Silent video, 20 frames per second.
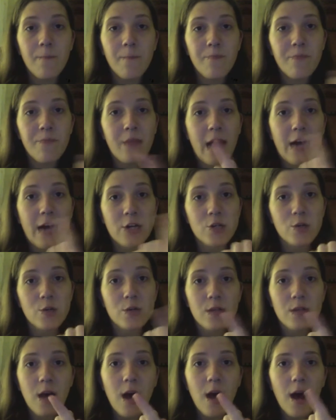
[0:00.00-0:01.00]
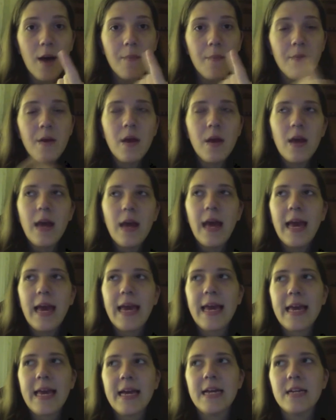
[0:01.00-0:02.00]
actual top.
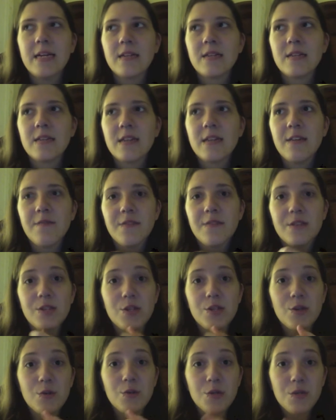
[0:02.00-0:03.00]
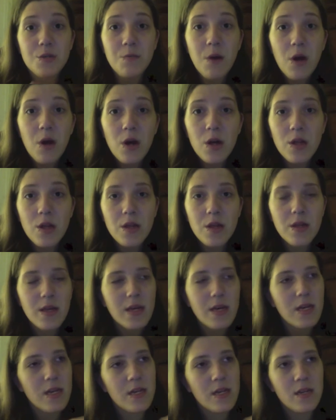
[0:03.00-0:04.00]
And if it's too small,
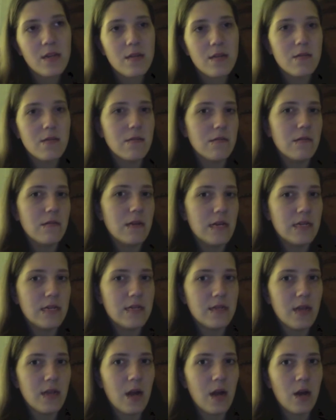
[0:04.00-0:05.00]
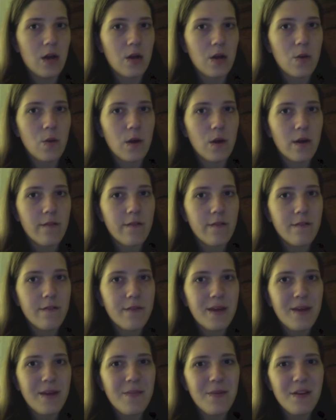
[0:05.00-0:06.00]
then it's not going to work for
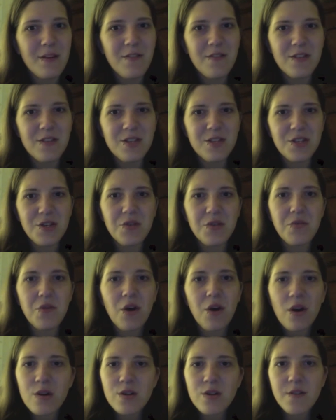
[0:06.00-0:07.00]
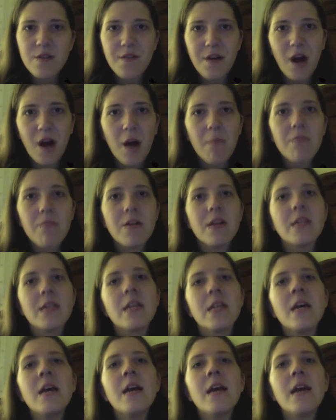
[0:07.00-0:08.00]
me. But if it's too large of a cup,
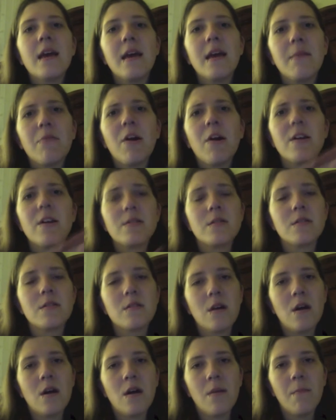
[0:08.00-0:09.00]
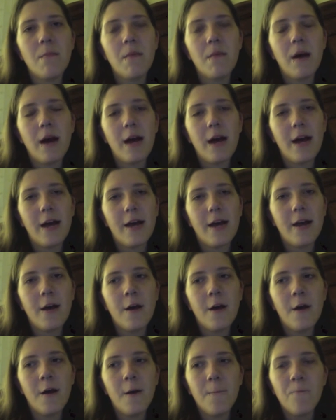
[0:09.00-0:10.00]
then it presses on my
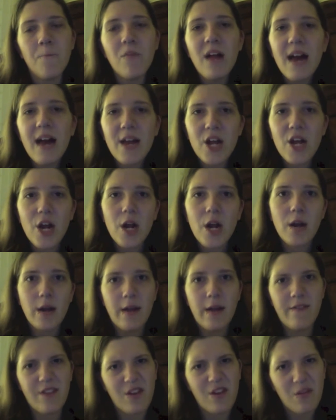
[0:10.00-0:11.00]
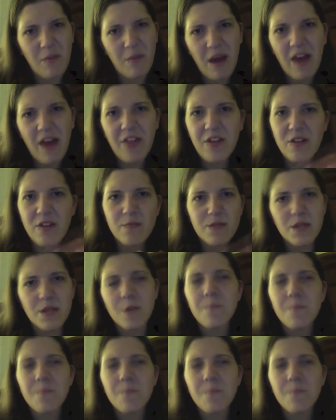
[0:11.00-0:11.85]
bladder and I have to go to the bathroom. So,